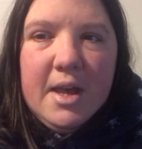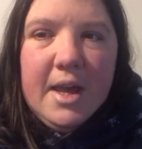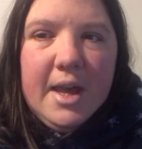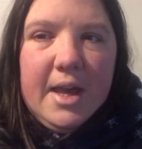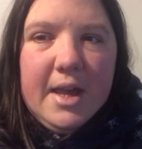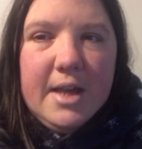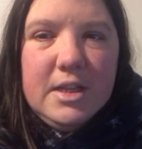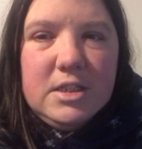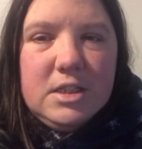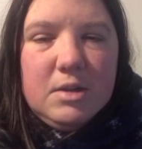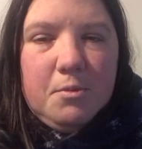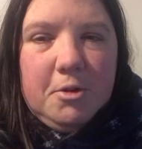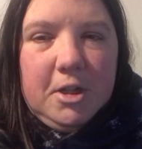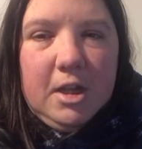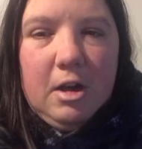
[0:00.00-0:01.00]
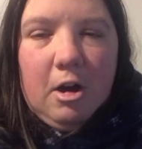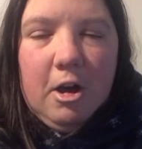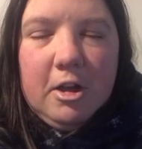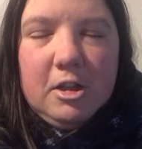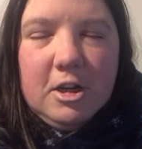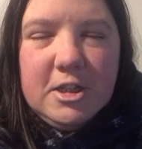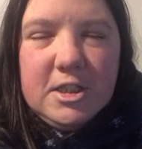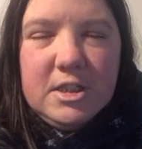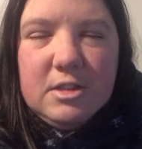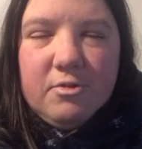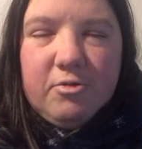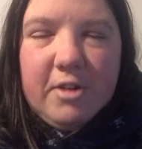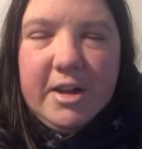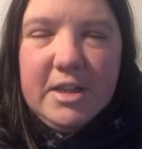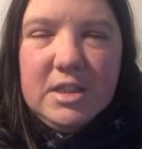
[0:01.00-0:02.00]
He is somebody I class as a
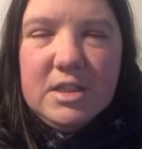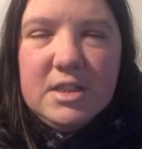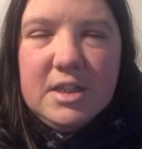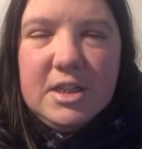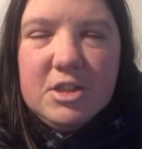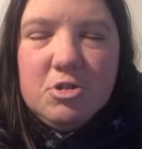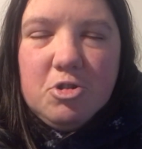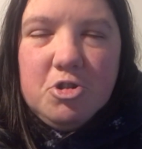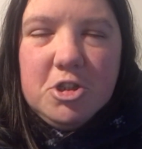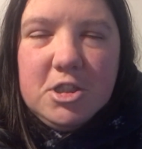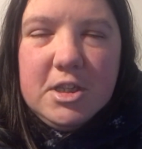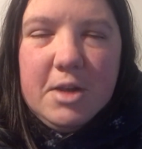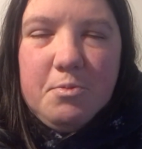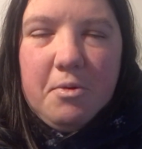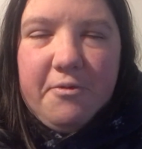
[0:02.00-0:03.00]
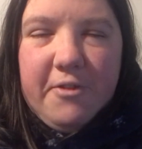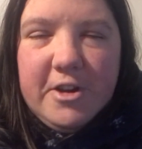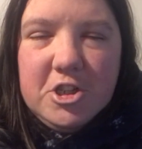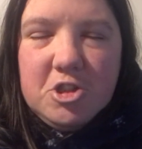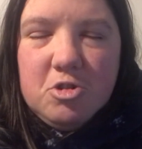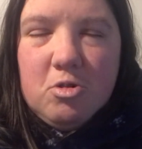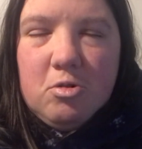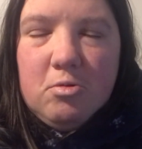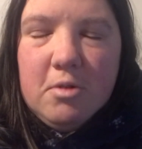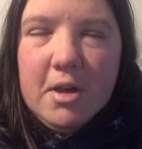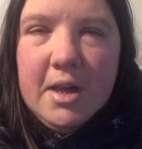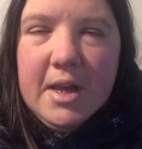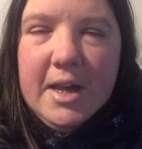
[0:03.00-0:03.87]
friend. He's not just a professional.